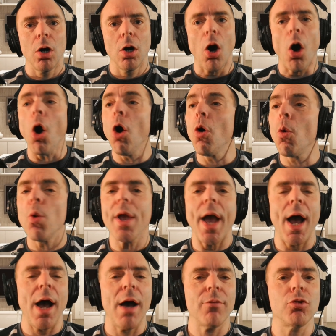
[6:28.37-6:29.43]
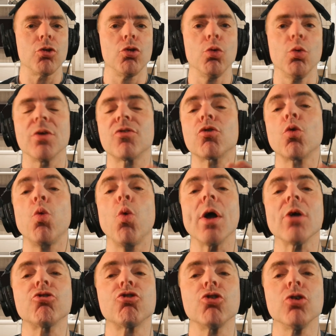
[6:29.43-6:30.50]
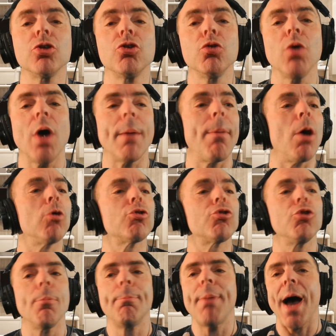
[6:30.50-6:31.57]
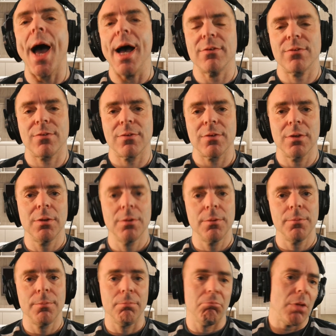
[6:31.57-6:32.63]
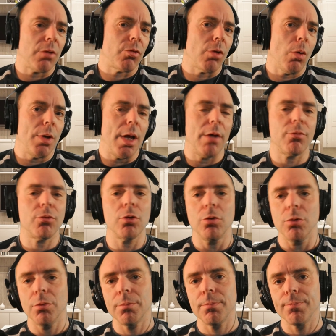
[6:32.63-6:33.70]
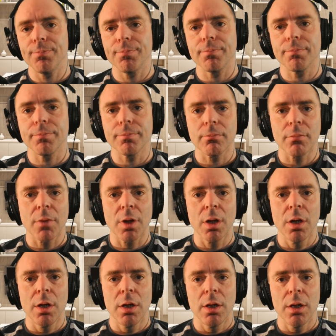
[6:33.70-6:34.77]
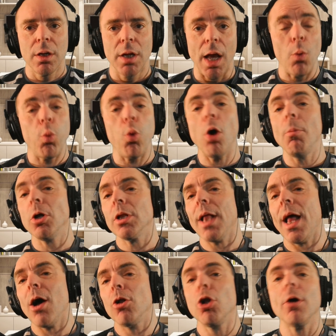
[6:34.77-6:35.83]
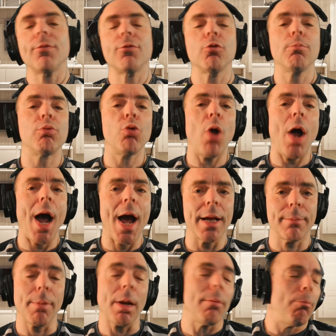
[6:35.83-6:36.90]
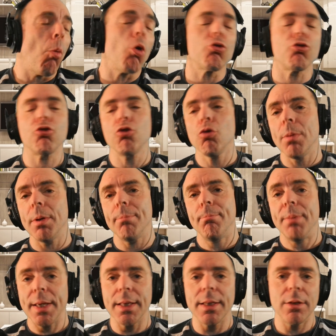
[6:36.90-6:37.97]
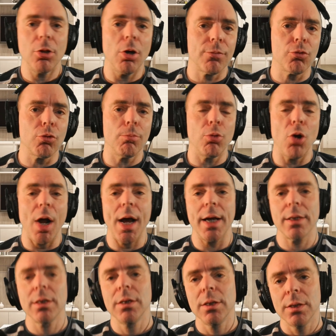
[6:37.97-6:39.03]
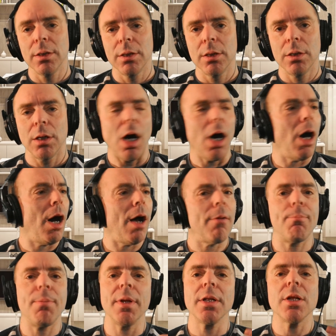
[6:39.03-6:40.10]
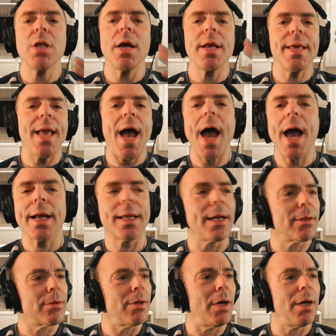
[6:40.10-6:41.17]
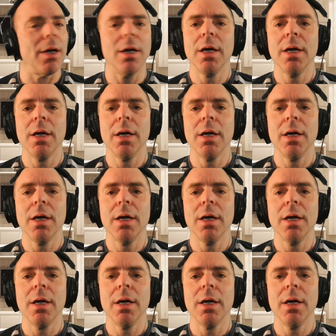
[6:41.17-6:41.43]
All we have to do is question you about your past. That's all we have to do. And women love to brag, but most human beings love to brag. Oh, I've been in a yak at